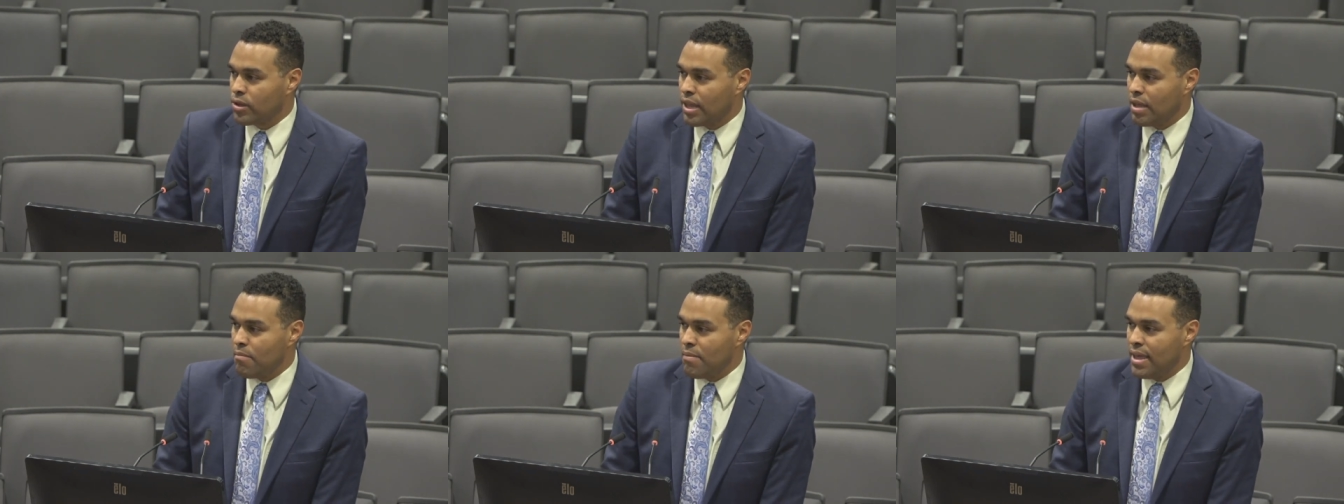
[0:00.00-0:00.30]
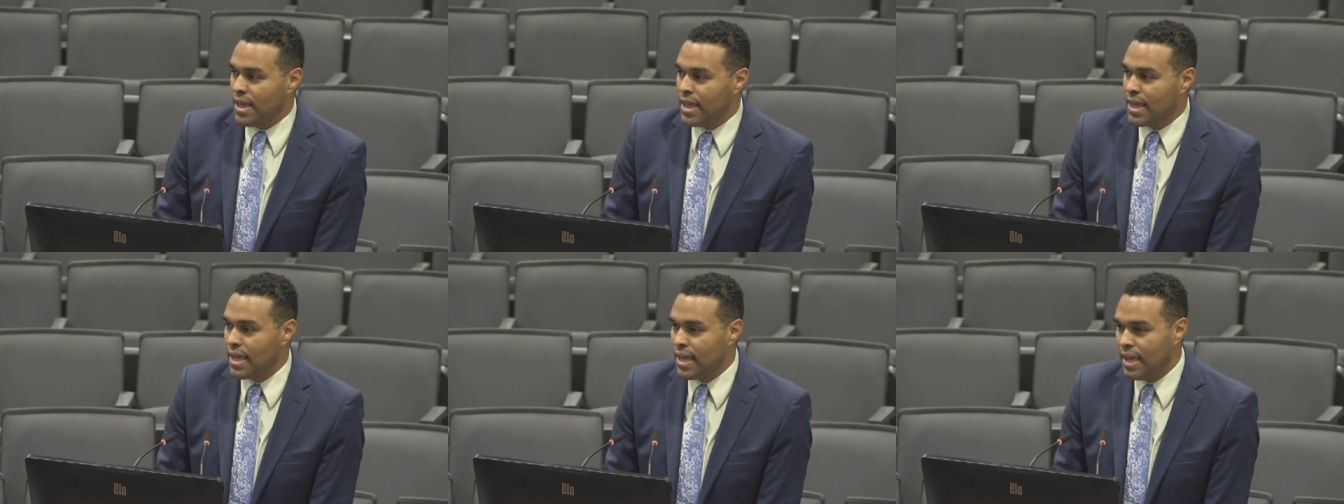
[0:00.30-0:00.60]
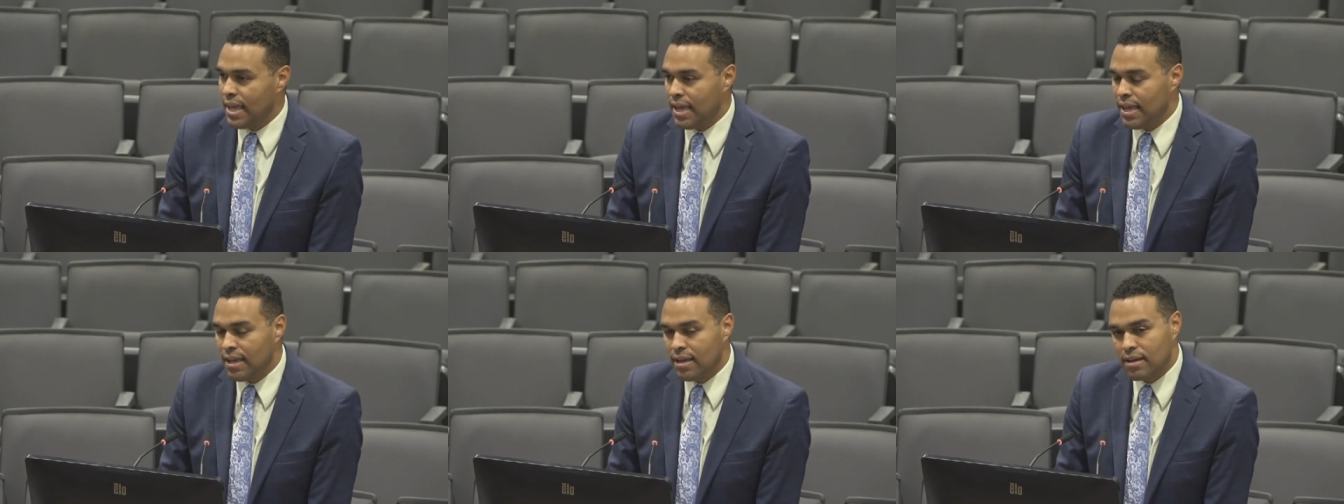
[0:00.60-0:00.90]
they make
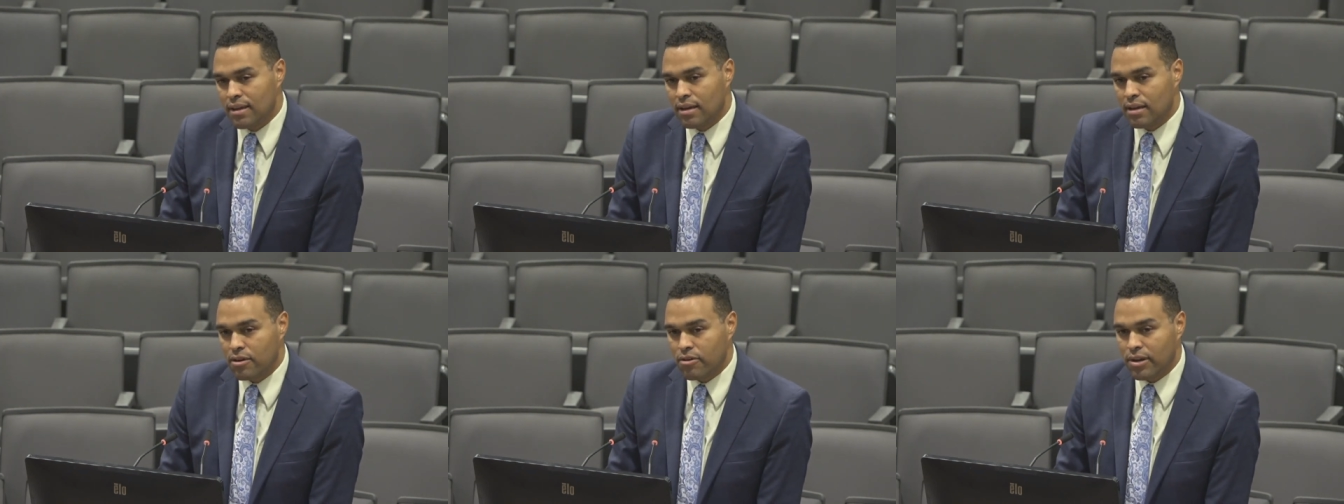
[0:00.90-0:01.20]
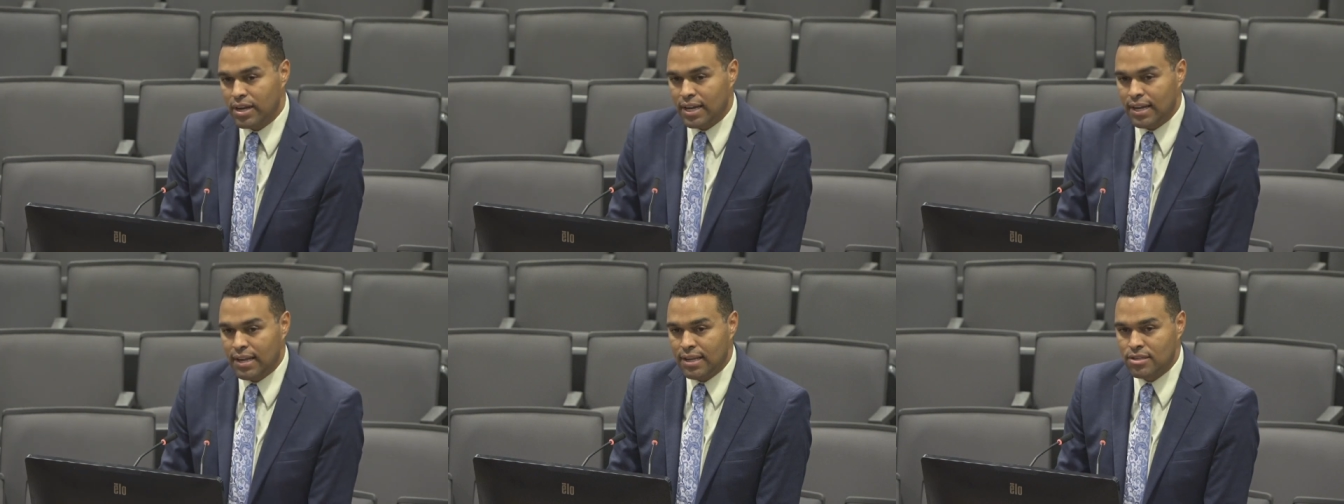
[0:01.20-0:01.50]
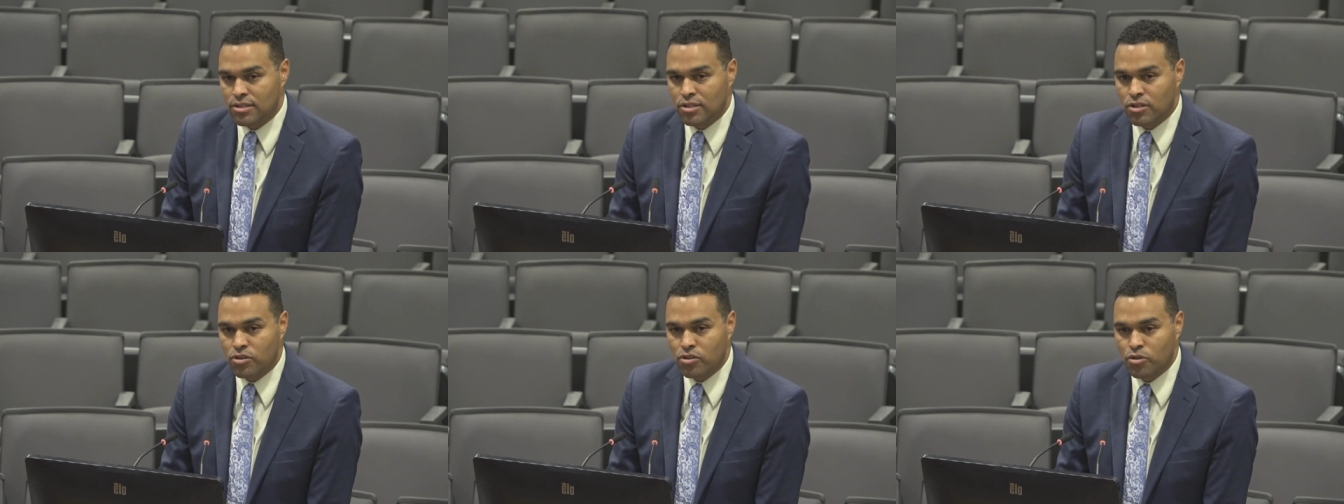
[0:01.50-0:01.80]
a
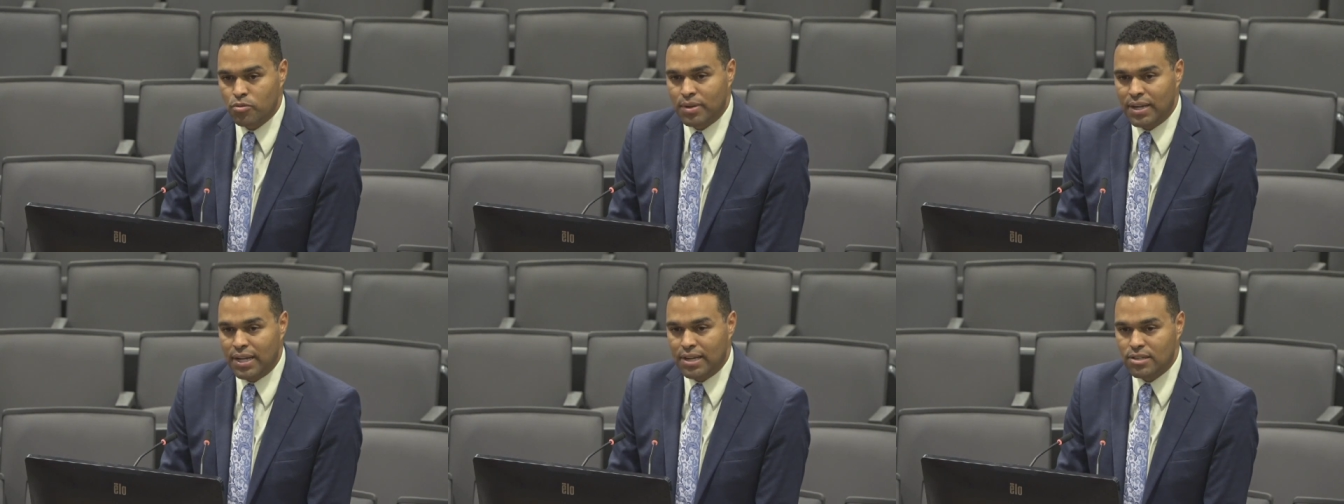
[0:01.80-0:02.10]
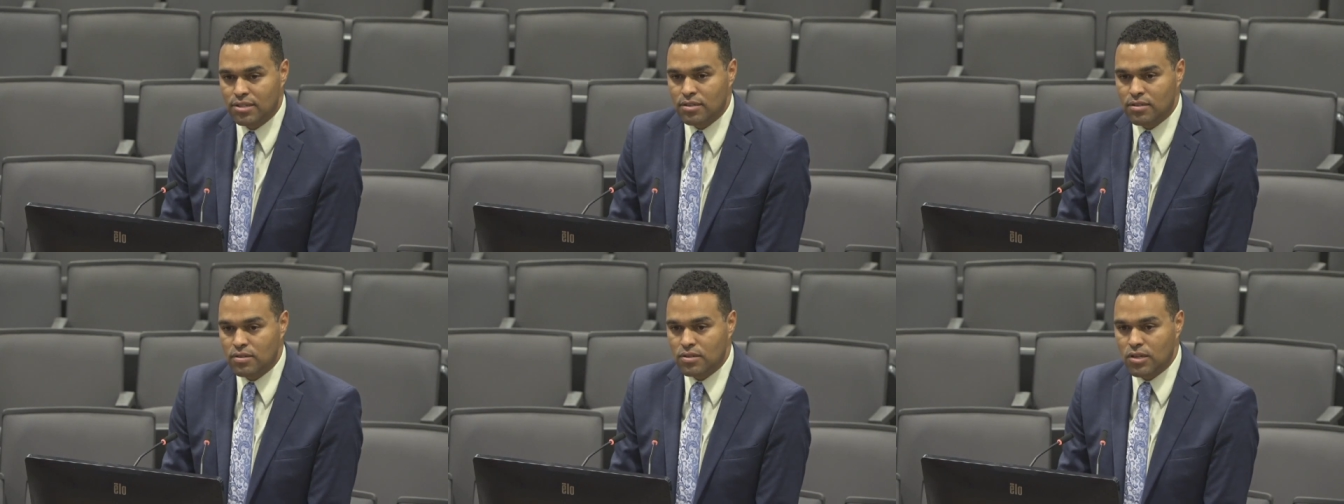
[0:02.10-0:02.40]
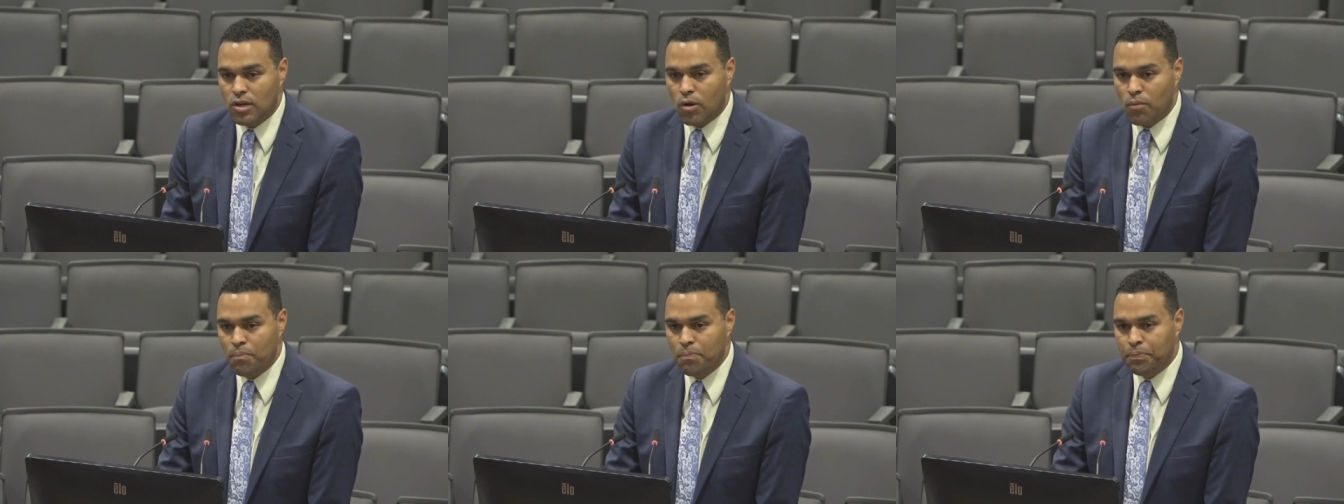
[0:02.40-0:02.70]
accreditation determination.
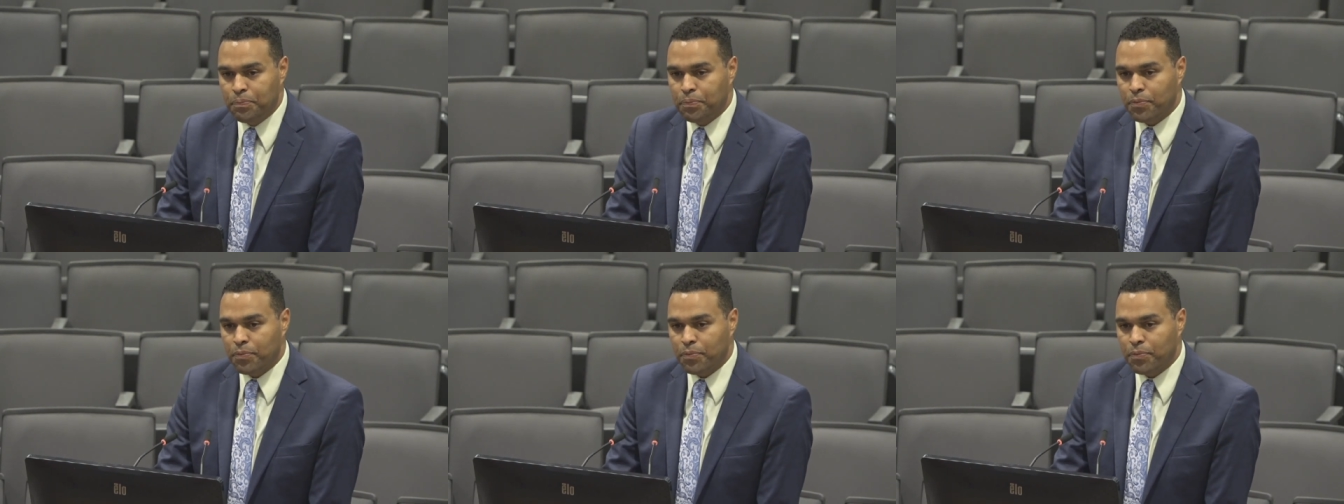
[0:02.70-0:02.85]
So